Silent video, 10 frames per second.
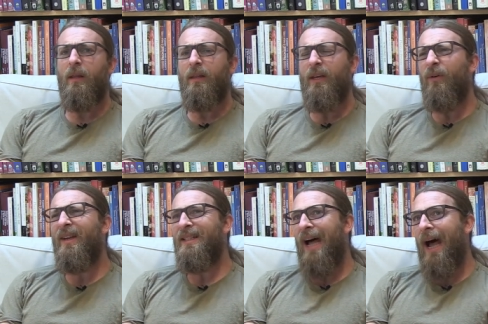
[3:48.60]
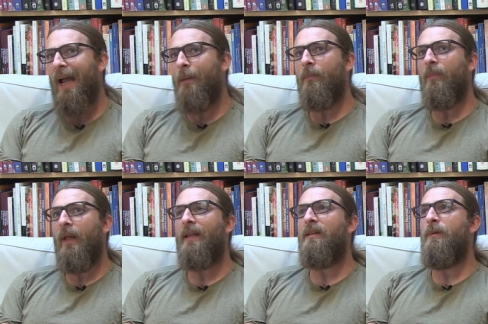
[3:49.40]
The only time,
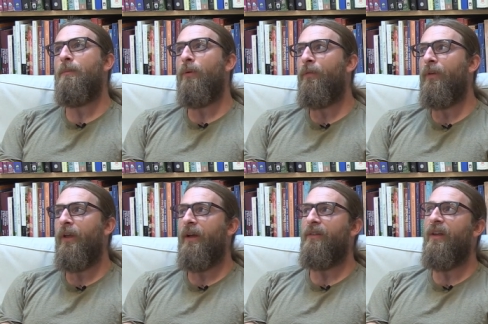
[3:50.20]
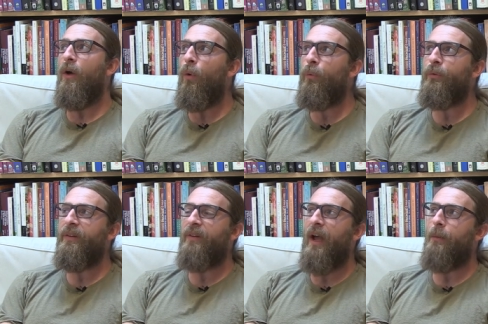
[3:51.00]
like to be perfectly honest, the only
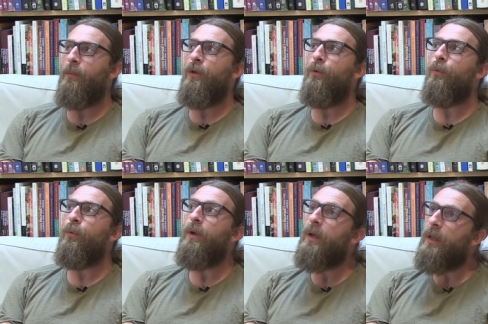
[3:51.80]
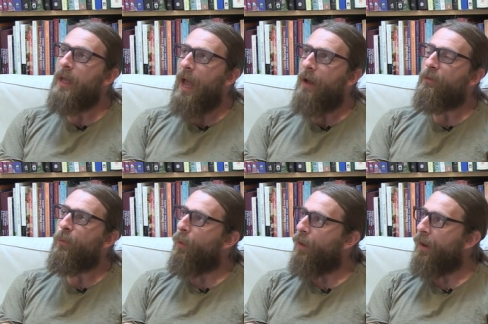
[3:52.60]
time you really have to
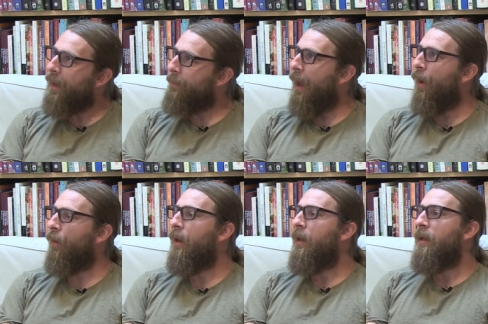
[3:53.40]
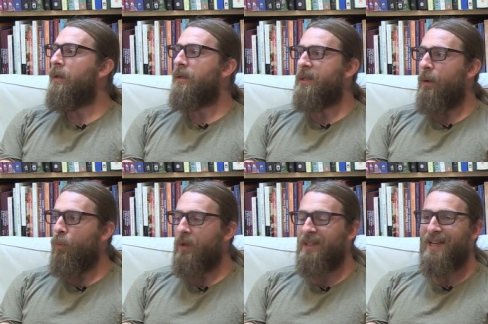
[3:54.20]
worry about
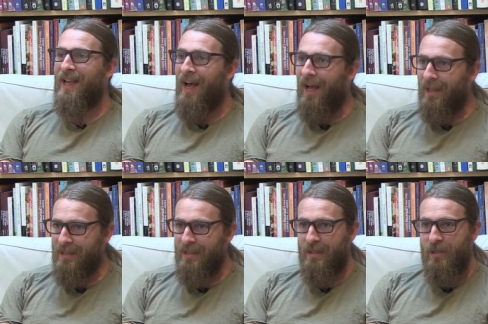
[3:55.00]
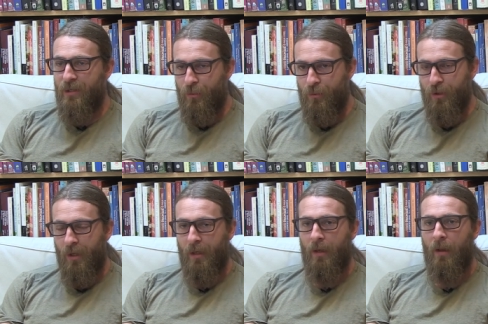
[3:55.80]
someone's
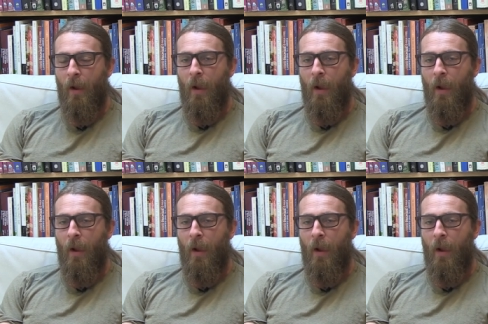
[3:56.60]
constitution